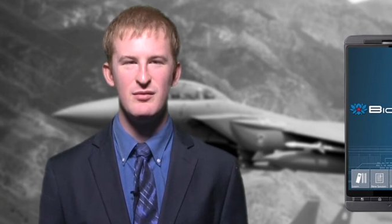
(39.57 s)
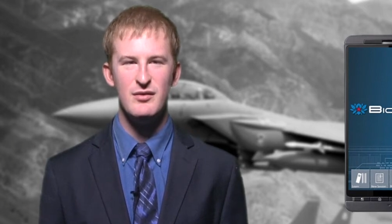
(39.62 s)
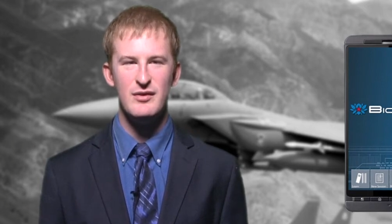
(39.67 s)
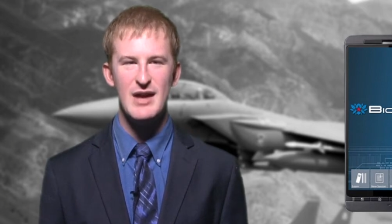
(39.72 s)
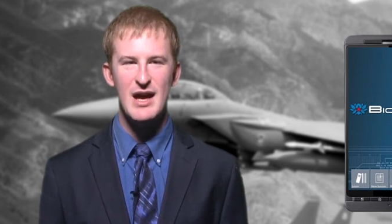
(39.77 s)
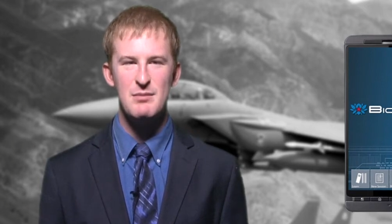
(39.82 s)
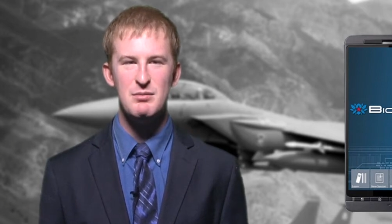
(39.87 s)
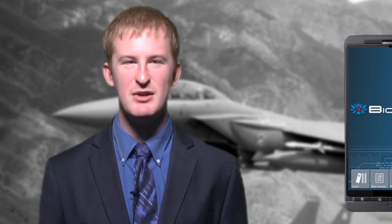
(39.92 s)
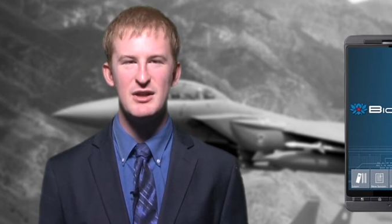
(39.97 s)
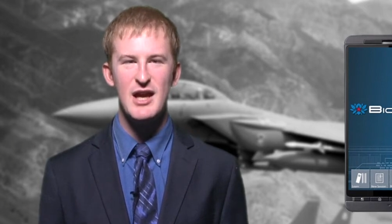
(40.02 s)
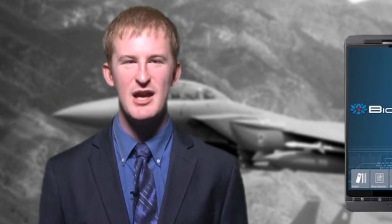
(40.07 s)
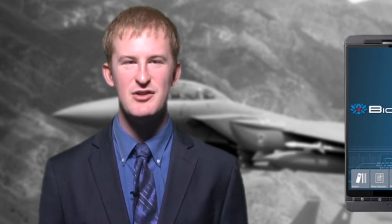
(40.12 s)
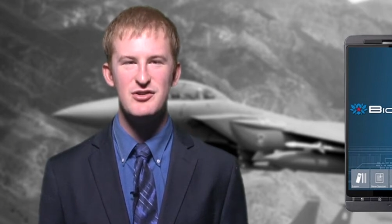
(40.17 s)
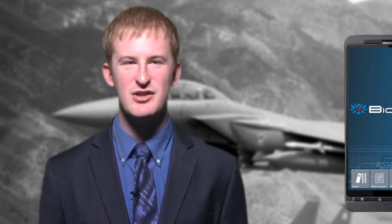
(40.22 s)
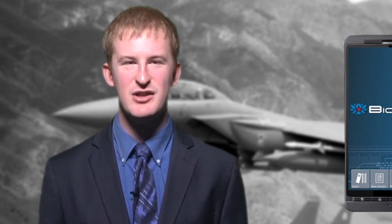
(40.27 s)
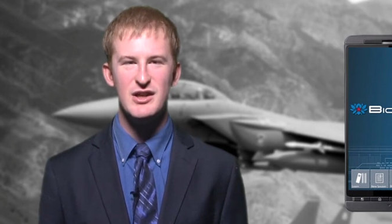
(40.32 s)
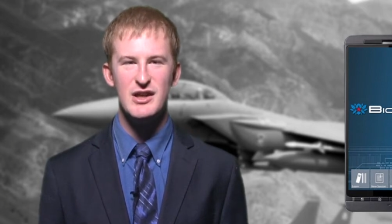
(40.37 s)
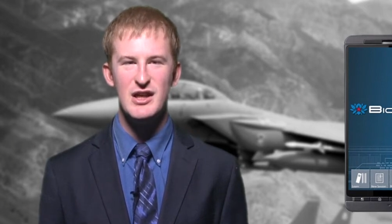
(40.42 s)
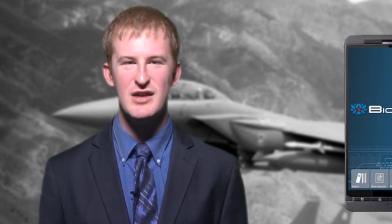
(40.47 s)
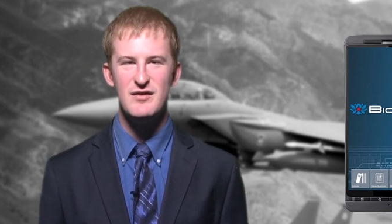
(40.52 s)
The
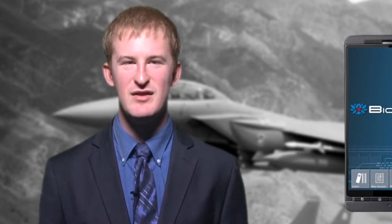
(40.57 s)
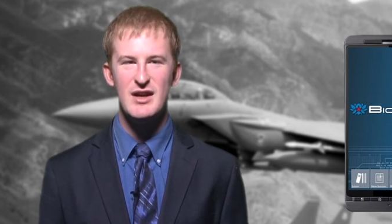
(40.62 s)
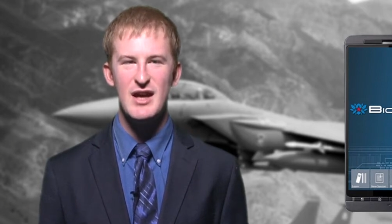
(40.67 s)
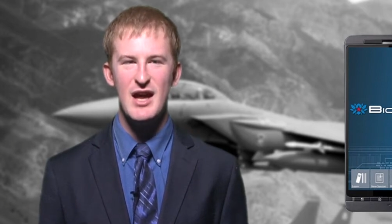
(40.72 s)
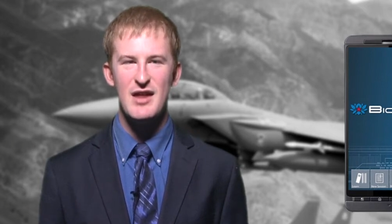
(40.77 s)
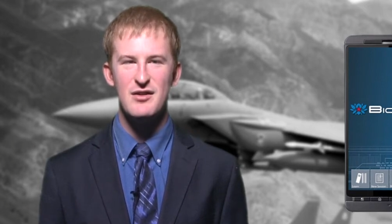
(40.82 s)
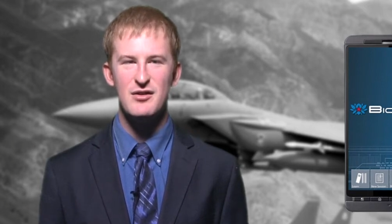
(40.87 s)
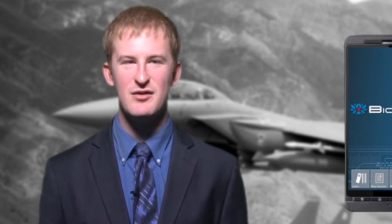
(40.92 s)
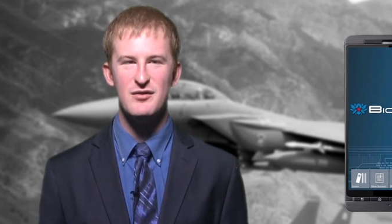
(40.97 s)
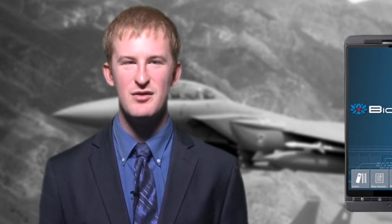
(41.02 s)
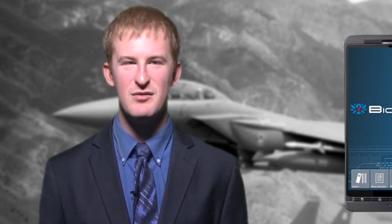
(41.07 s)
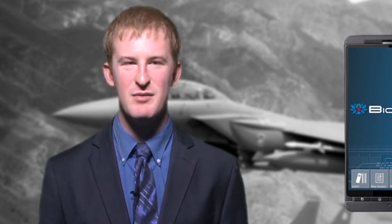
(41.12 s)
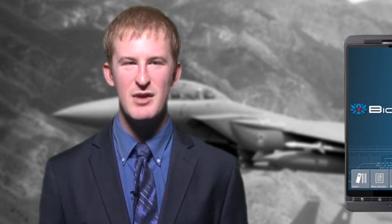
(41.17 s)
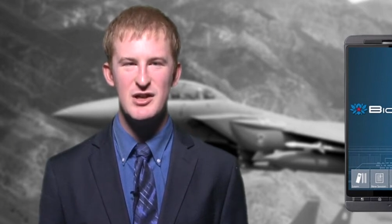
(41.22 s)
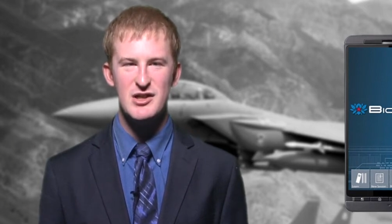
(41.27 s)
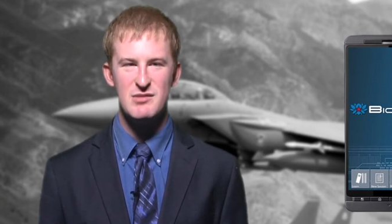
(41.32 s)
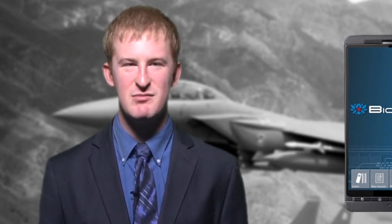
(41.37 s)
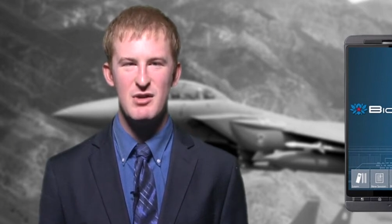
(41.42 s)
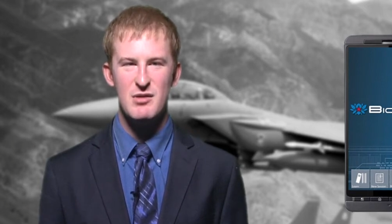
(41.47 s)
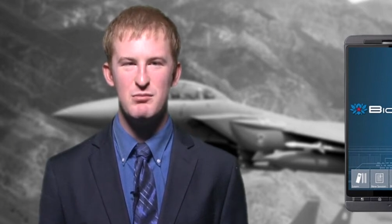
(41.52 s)
application can even gather
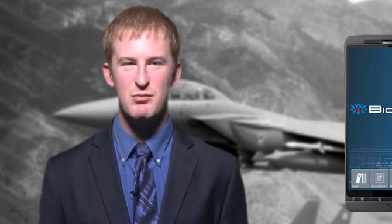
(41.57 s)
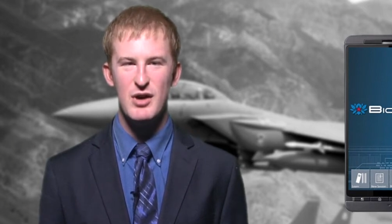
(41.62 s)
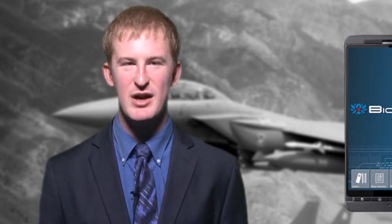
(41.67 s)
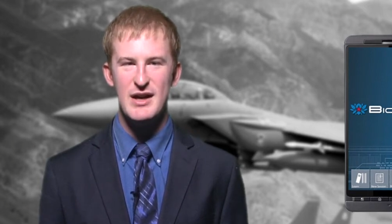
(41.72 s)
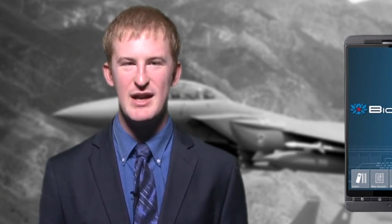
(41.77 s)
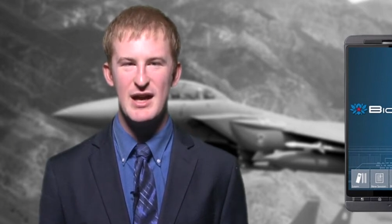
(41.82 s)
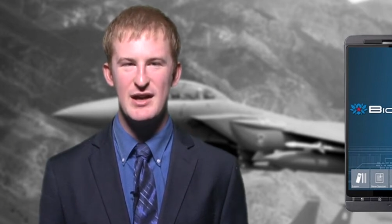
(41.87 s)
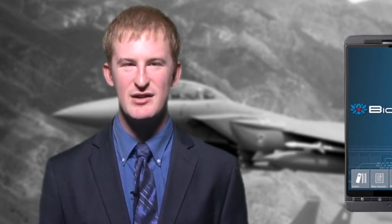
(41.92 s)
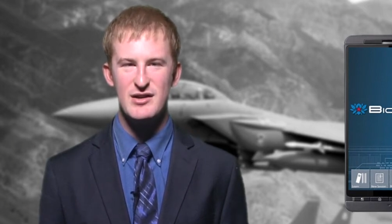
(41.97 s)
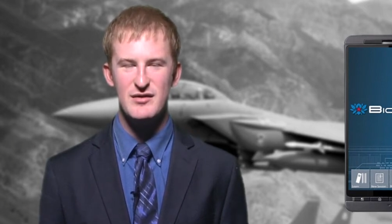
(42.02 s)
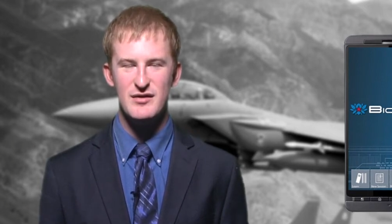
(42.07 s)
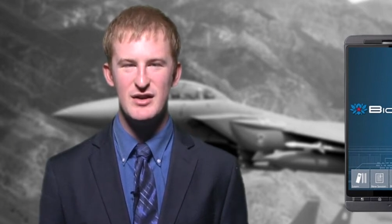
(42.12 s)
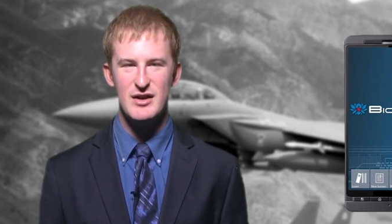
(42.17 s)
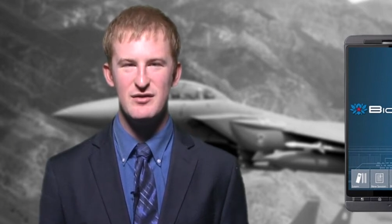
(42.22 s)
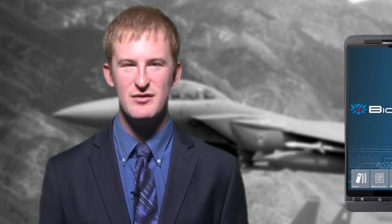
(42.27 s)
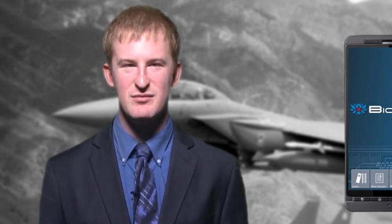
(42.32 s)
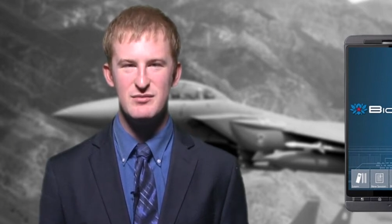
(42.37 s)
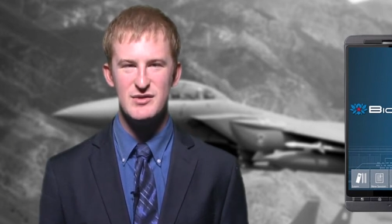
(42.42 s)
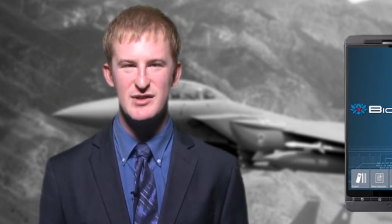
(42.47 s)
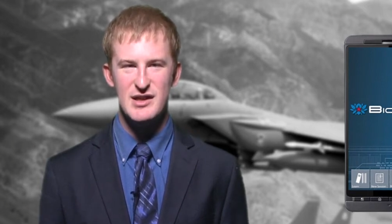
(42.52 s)
information about brain activity
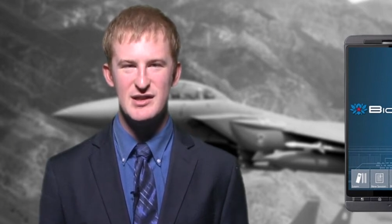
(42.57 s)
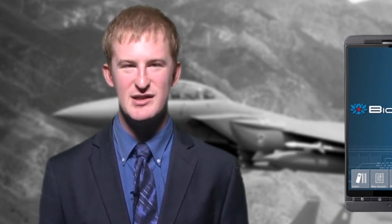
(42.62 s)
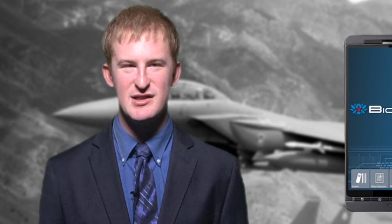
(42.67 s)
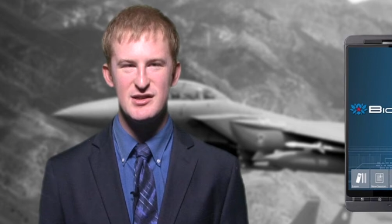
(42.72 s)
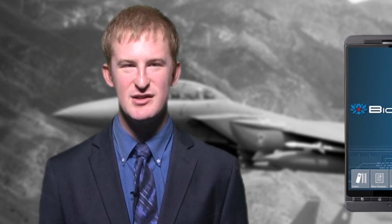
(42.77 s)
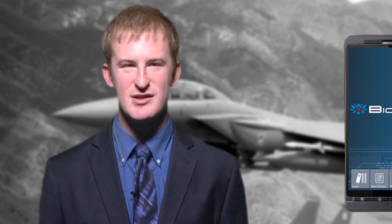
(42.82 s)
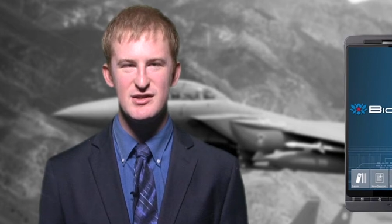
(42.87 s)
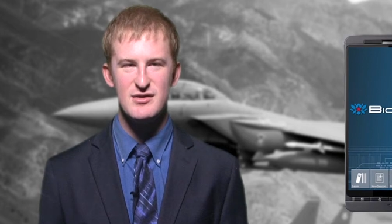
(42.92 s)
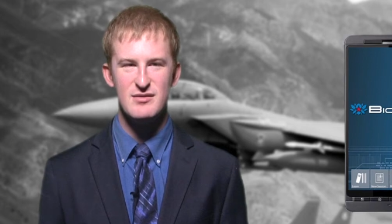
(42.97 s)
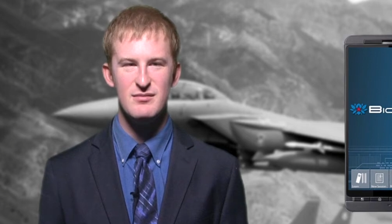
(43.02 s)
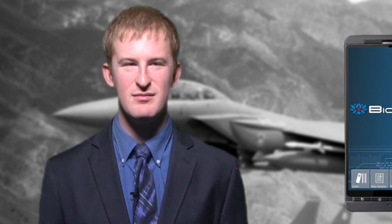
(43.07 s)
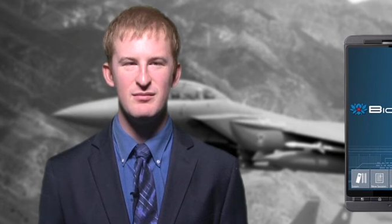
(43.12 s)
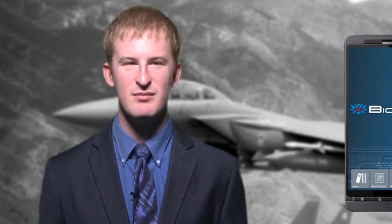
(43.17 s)
from sensors.